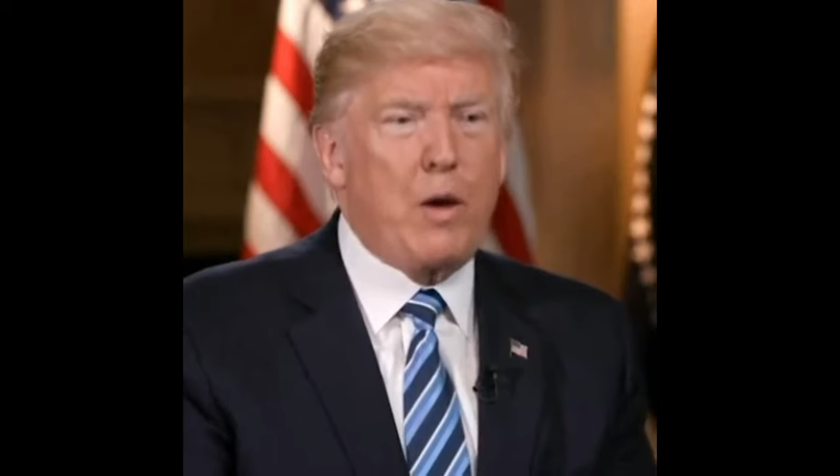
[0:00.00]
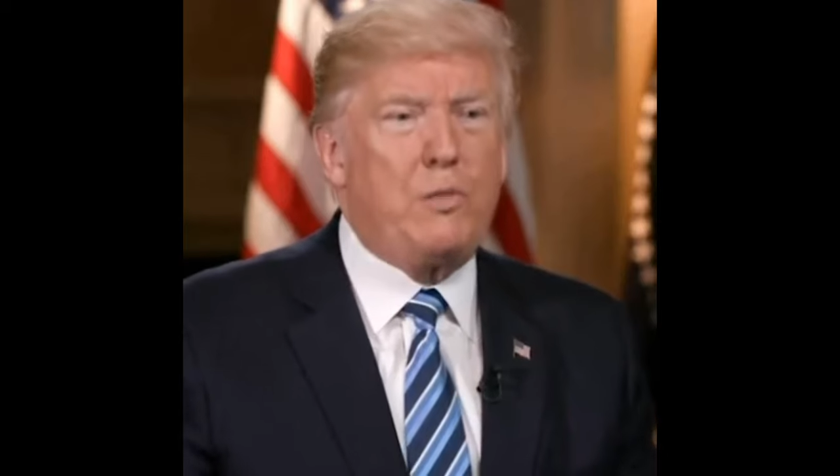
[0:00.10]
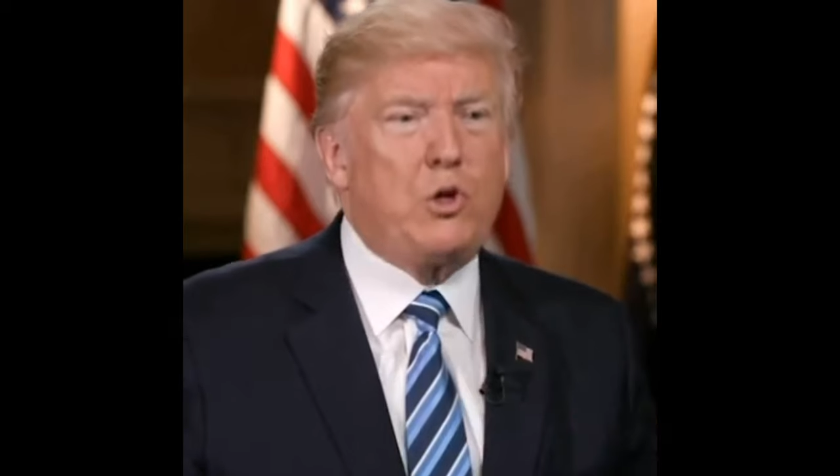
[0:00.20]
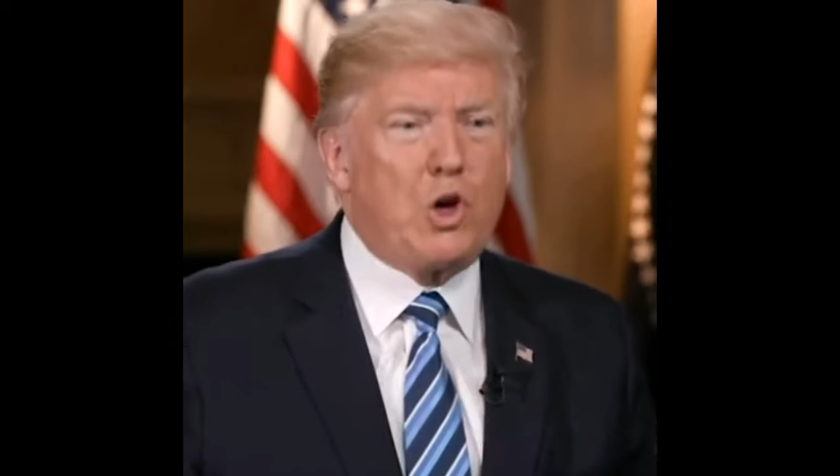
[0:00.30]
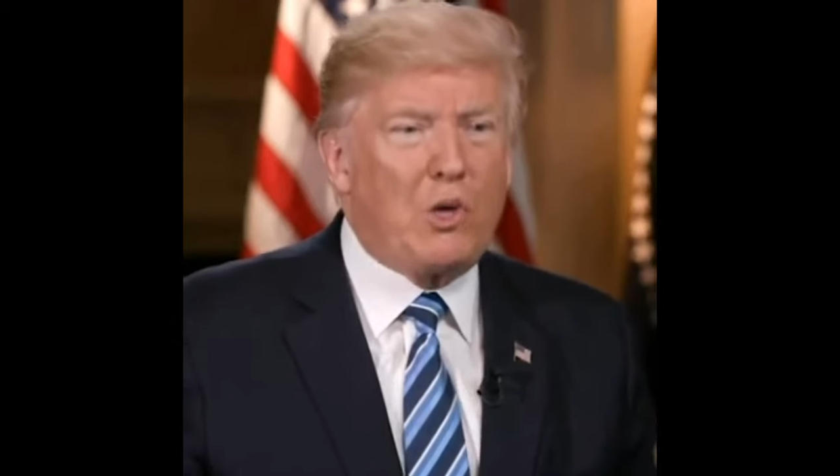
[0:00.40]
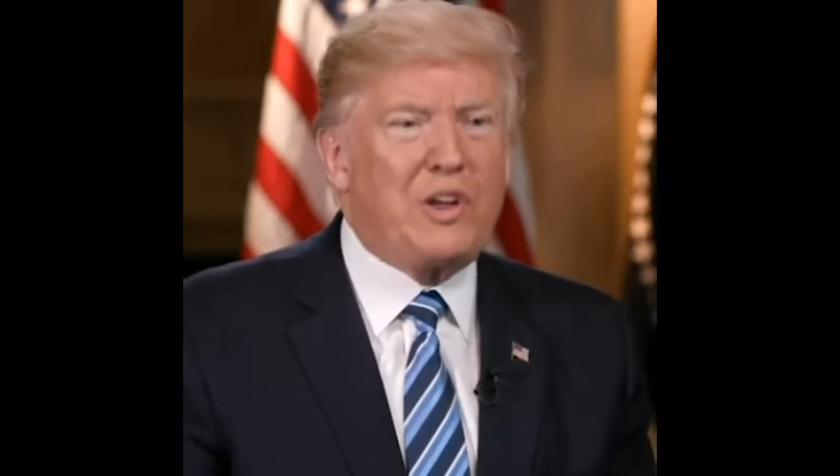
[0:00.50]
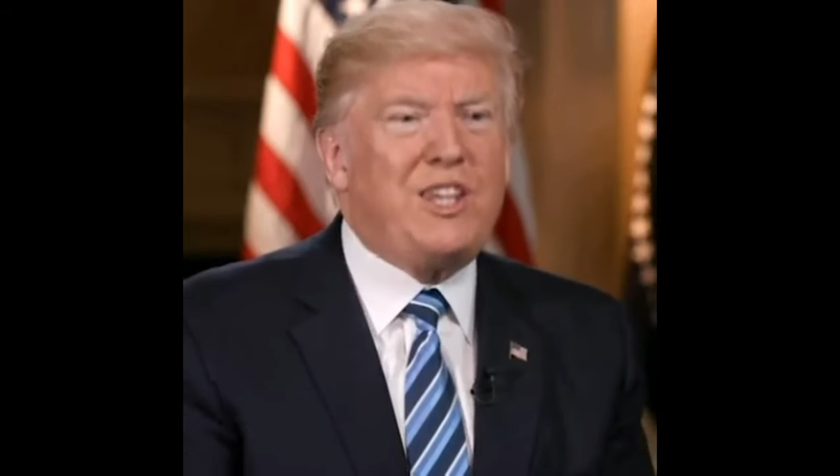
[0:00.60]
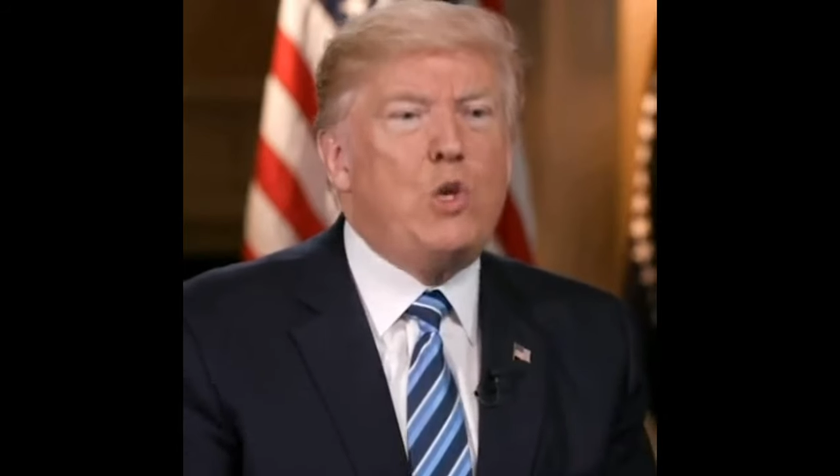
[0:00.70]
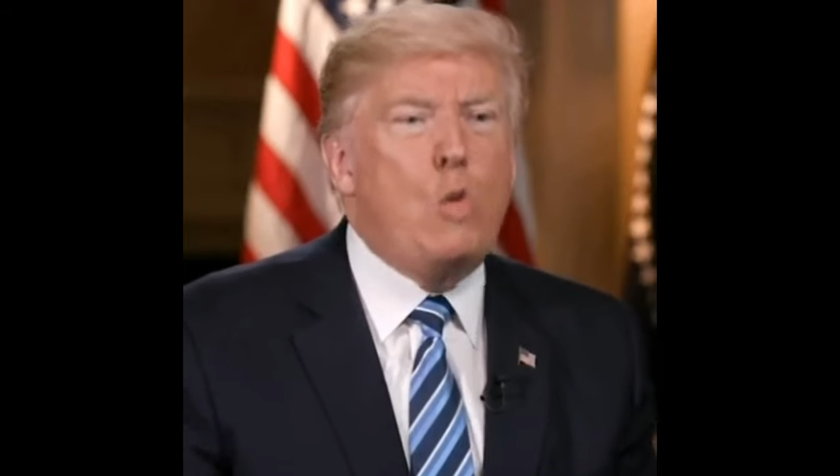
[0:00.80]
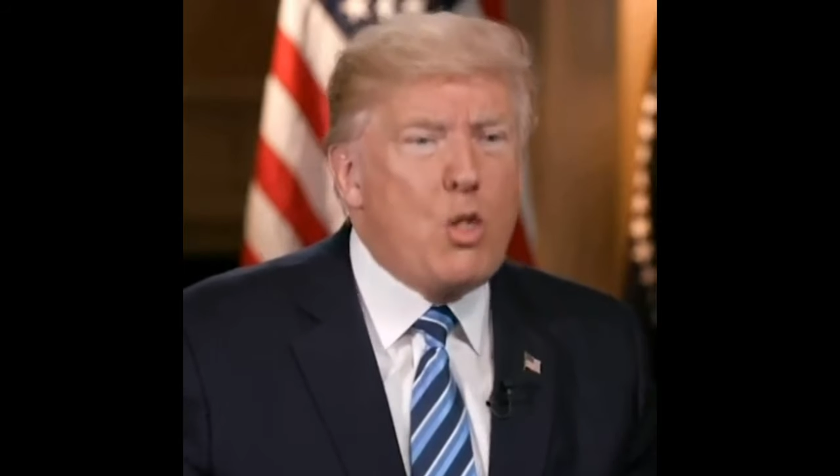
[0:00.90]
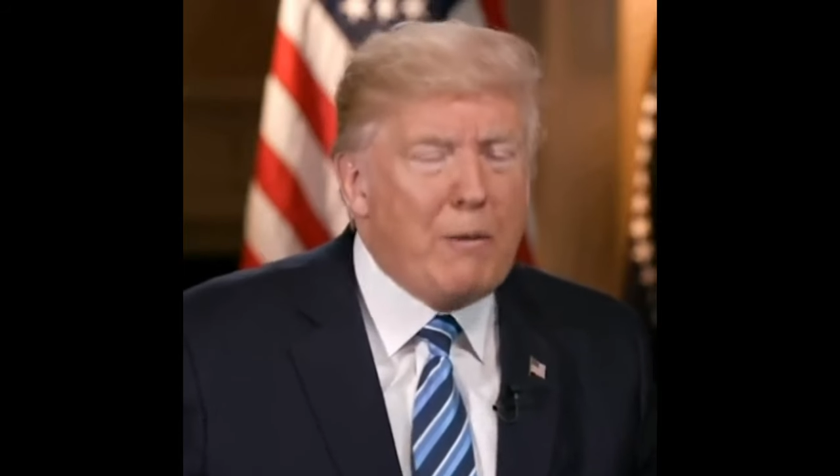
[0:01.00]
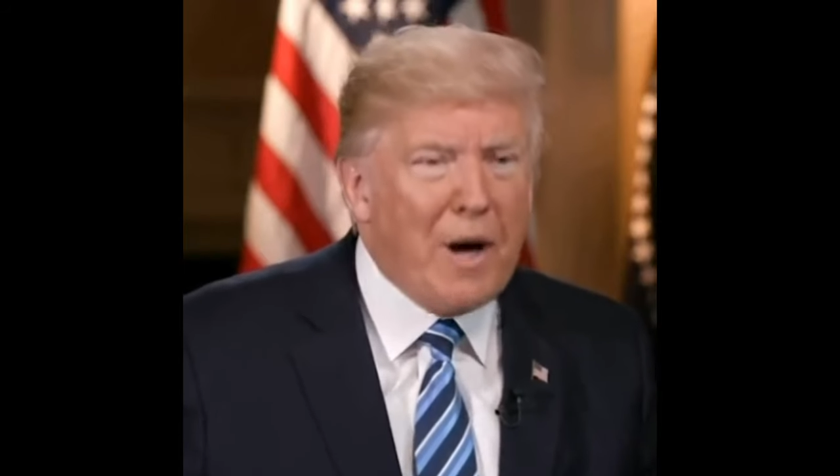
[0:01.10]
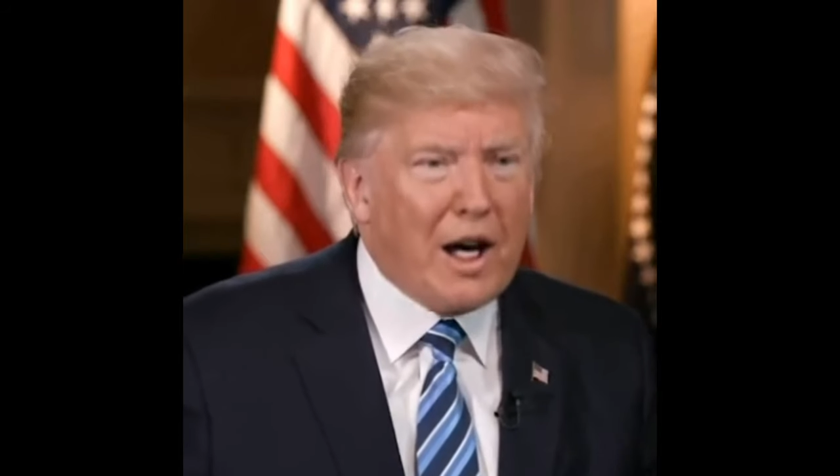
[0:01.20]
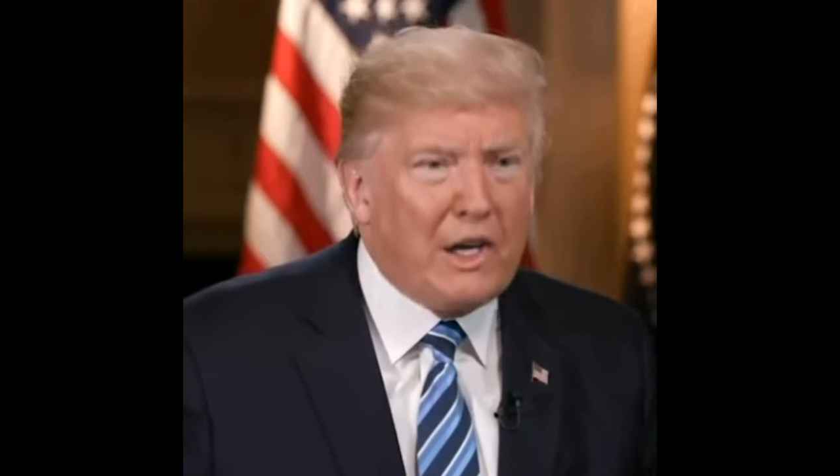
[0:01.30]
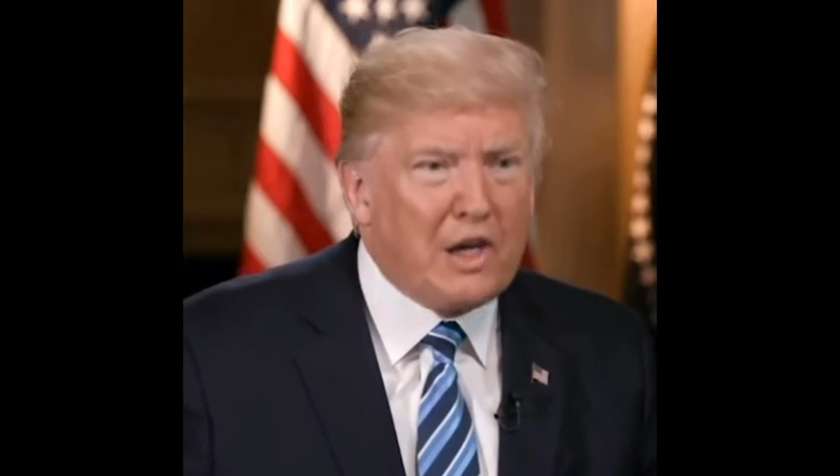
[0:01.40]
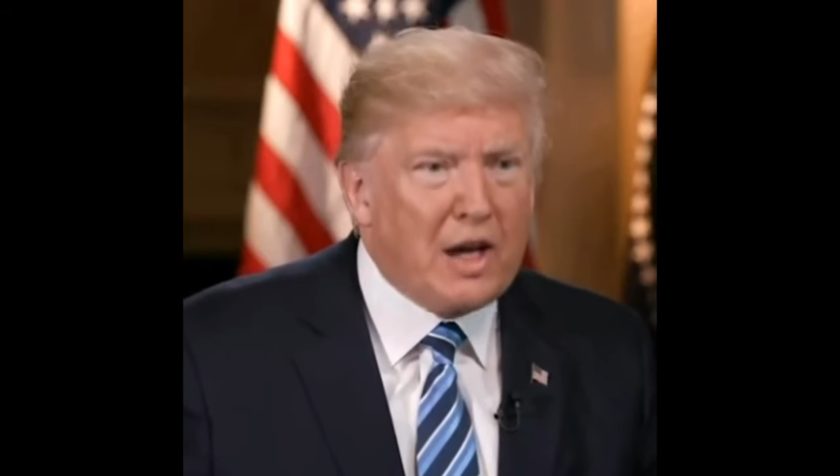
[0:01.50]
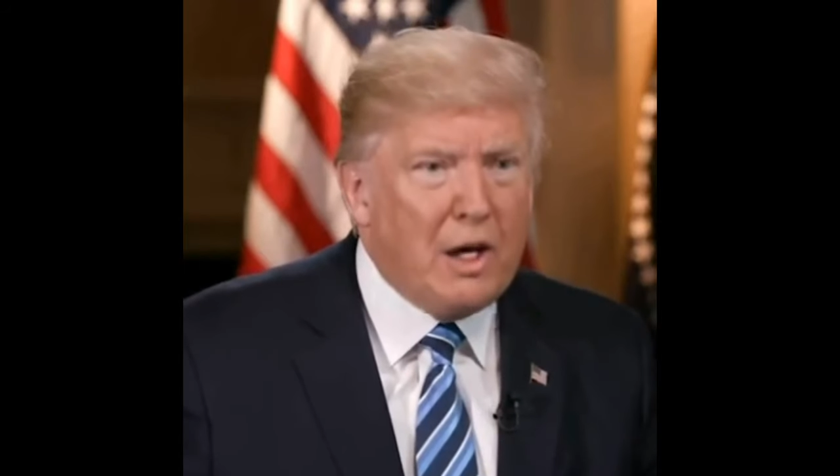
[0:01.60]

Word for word: grifter, always grifting, lying,